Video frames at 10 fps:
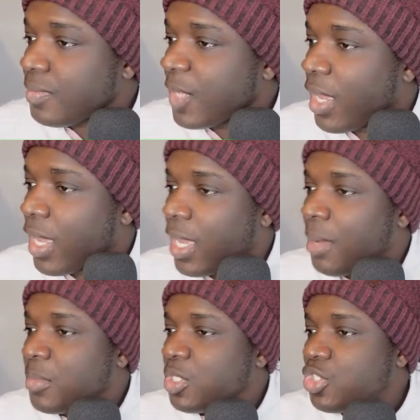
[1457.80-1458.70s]

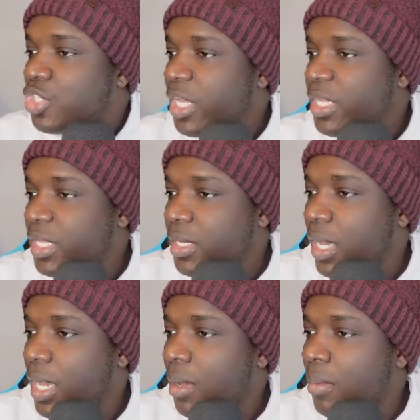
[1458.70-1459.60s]

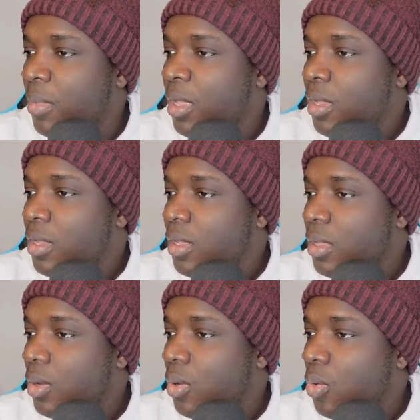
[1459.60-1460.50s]
JD,
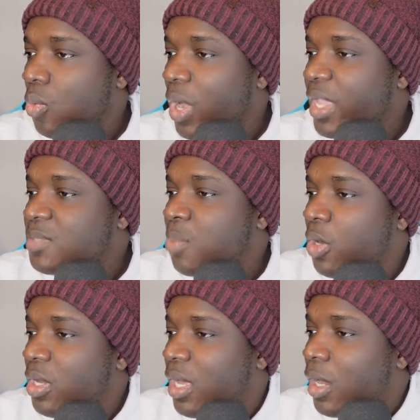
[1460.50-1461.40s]
why is
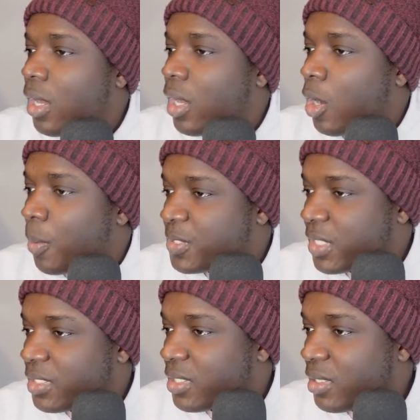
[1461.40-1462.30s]
Butler
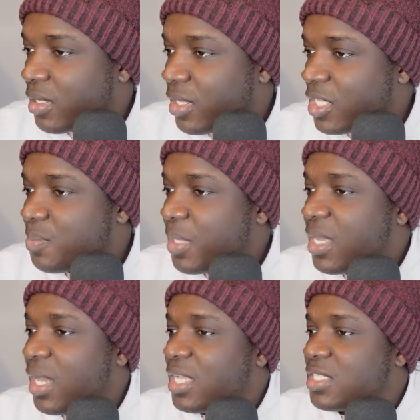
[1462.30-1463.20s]
upset? Is
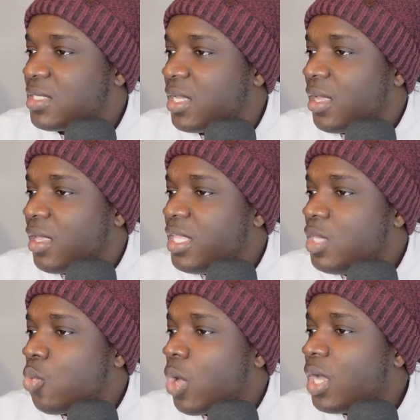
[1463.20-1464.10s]
because he
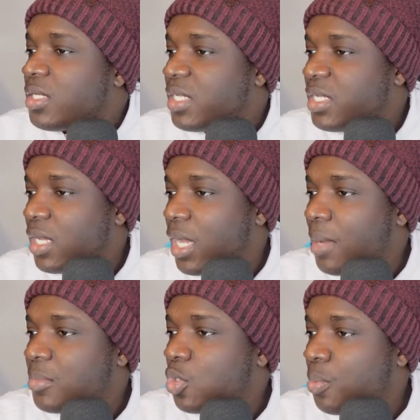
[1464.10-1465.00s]
wanted
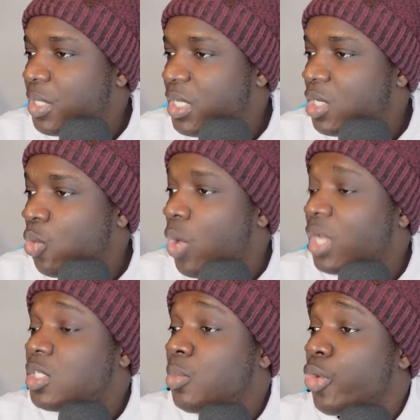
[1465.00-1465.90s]
to be the
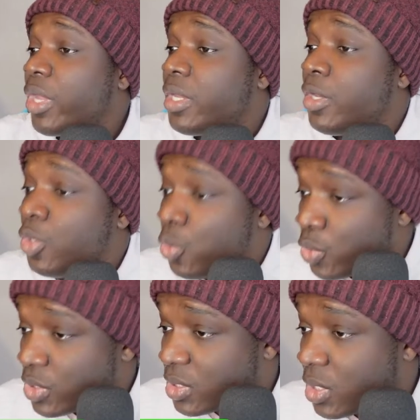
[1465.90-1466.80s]
one to break the
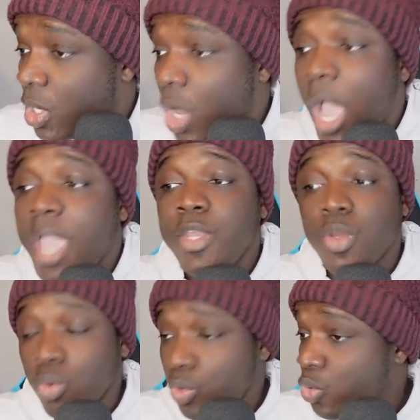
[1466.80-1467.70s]
news. I
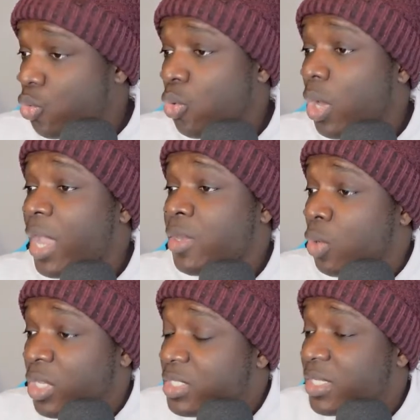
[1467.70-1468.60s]
don't know. I know
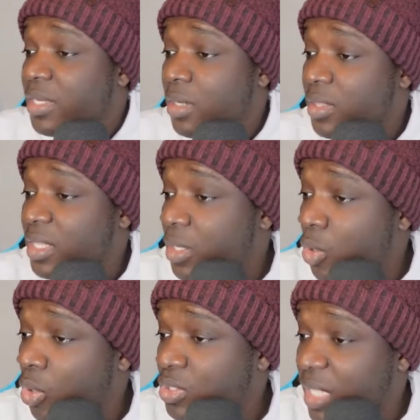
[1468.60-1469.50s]
he said nothing
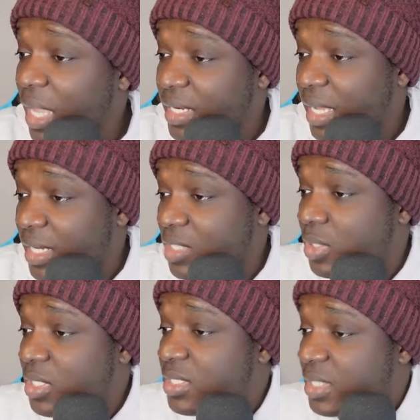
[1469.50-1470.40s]
goes like that. That's
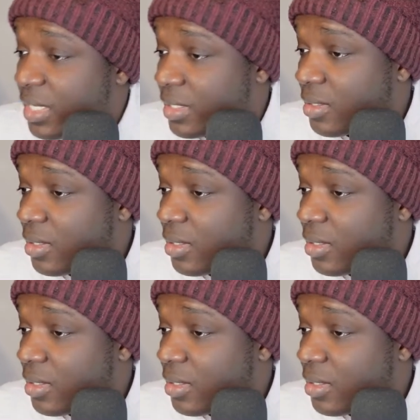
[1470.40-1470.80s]
what he said.